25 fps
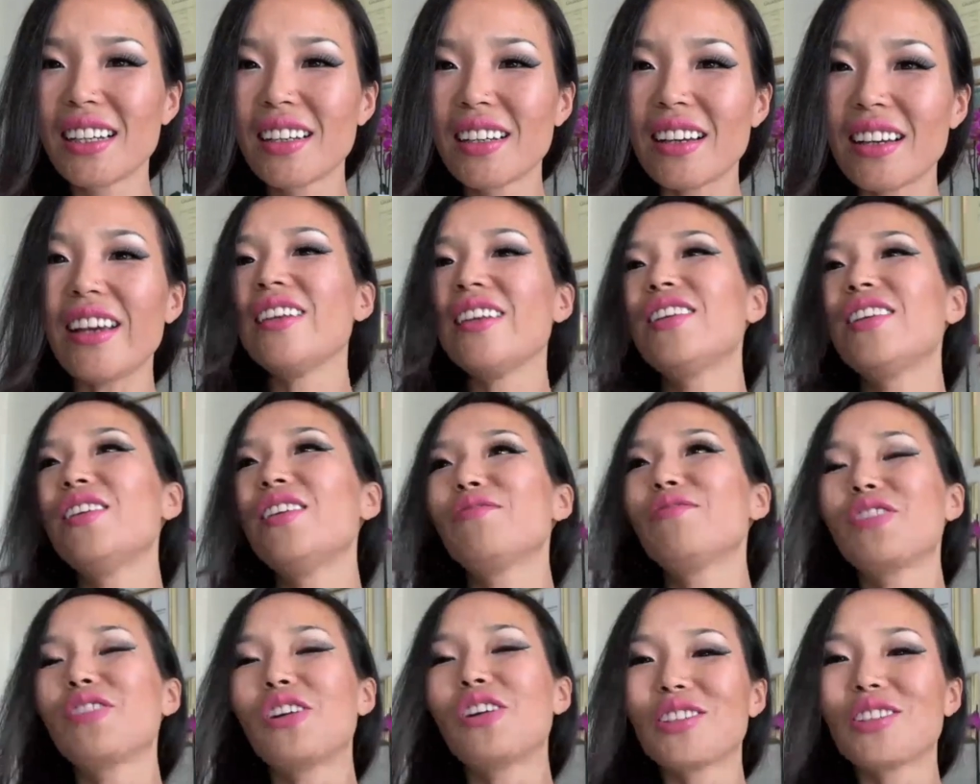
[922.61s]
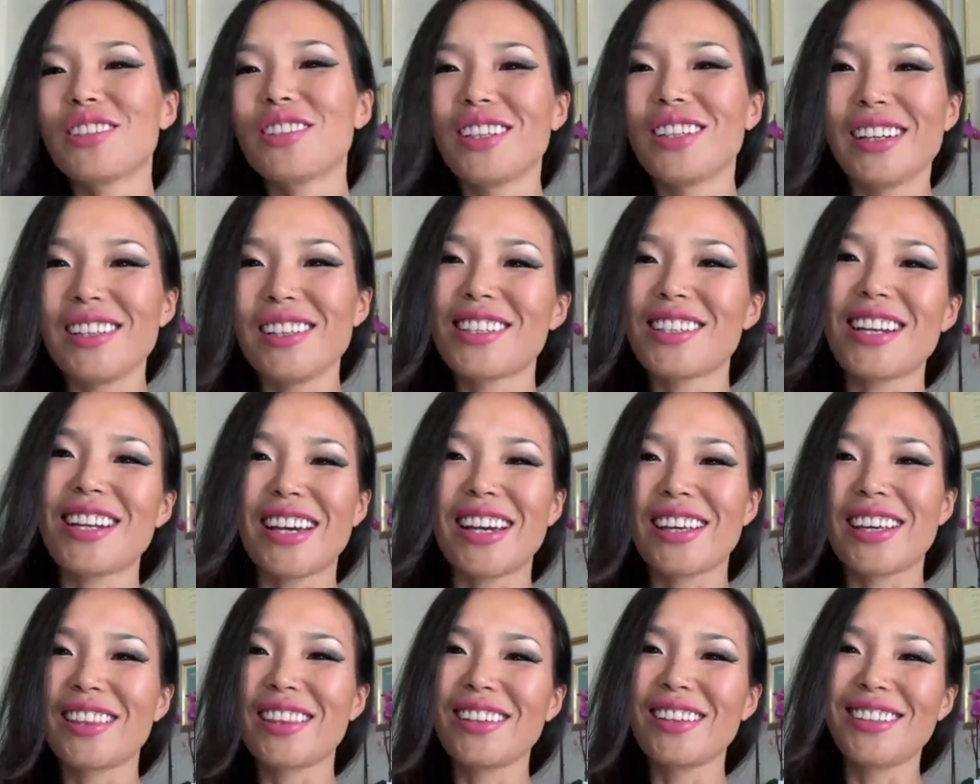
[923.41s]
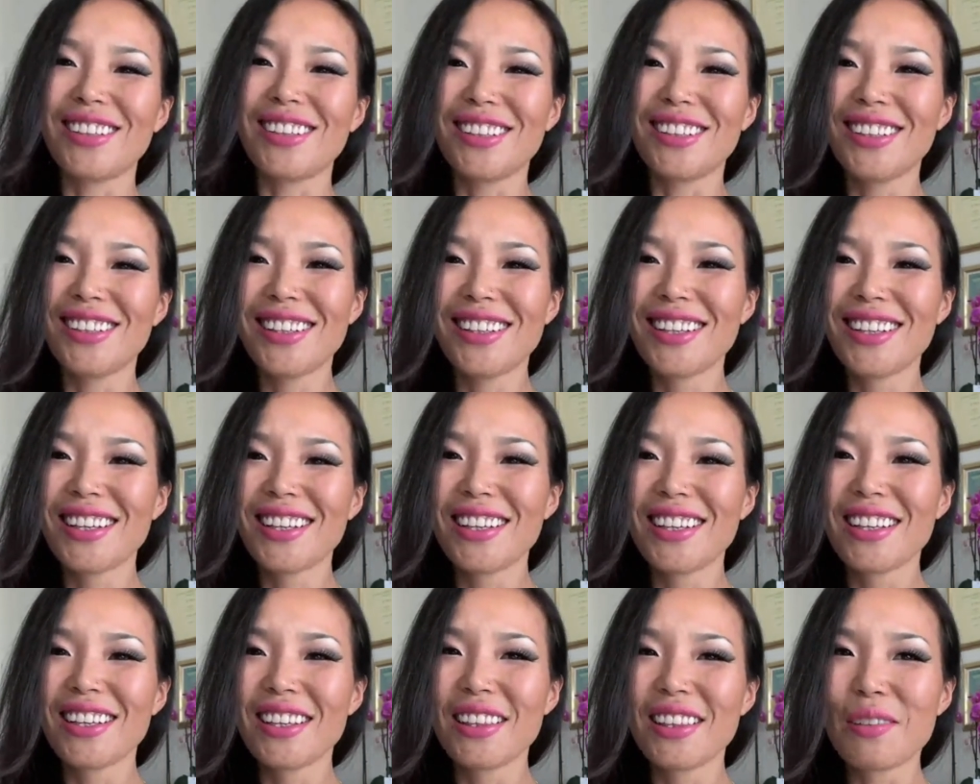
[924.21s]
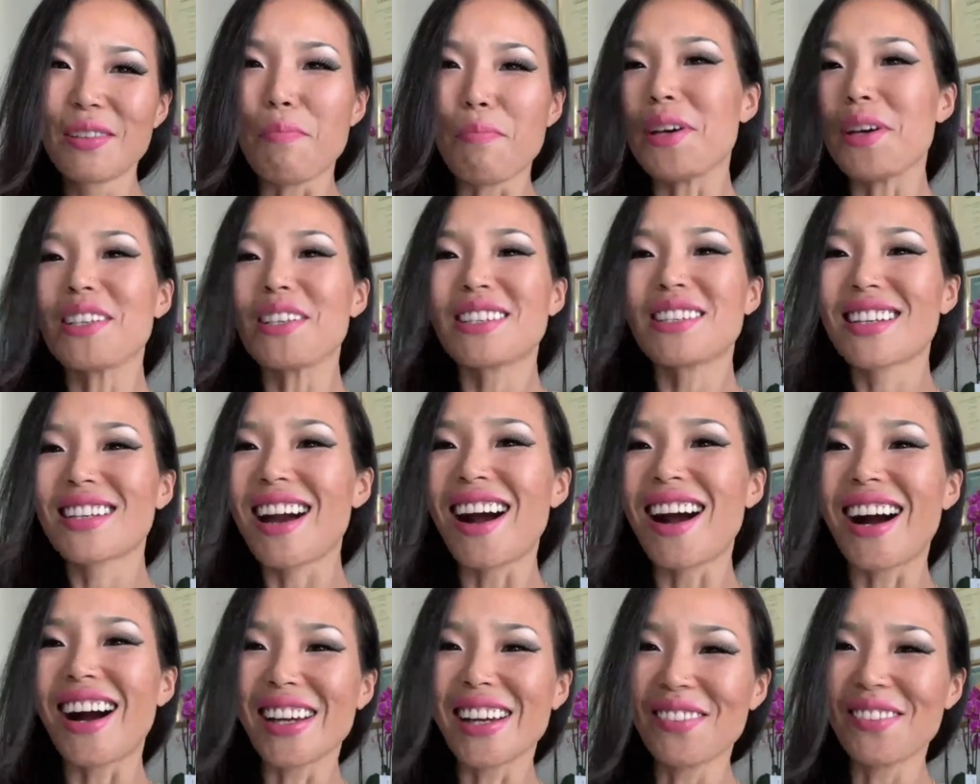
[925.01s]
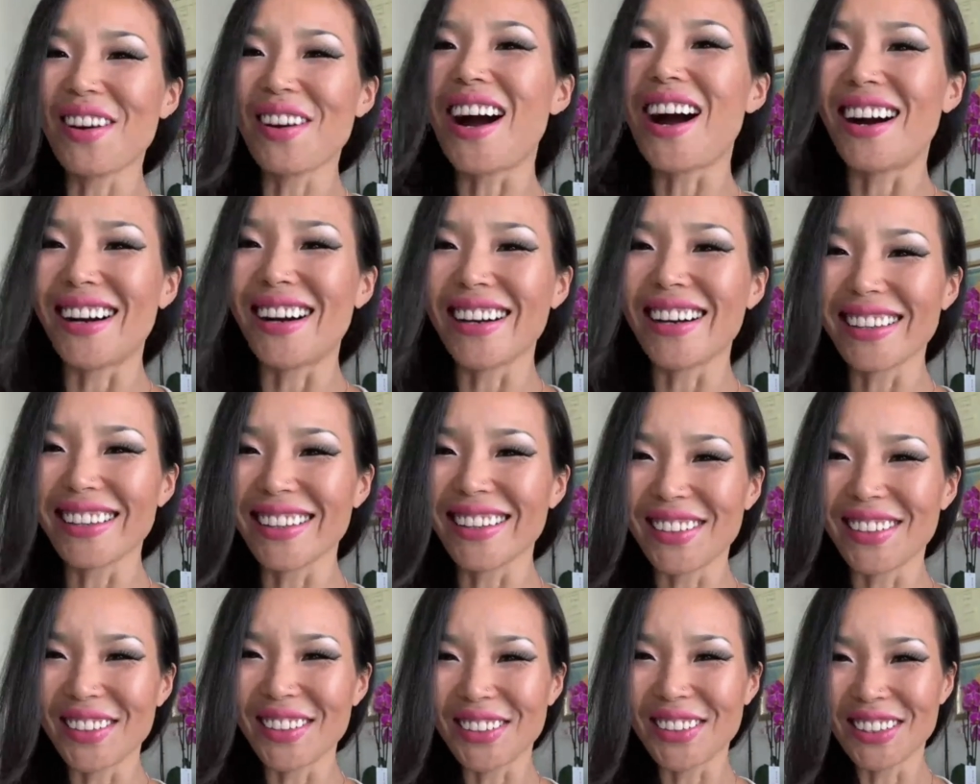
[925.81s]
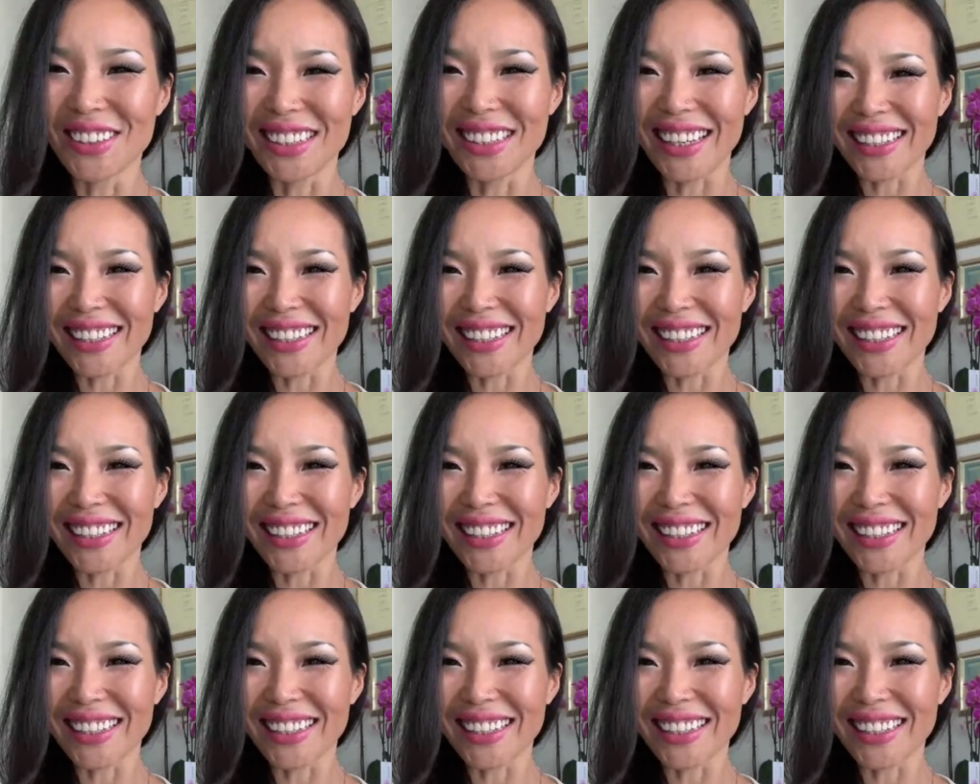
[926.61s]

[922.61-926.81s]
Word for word: And of course, yeah, it's like the the best kind of high that you could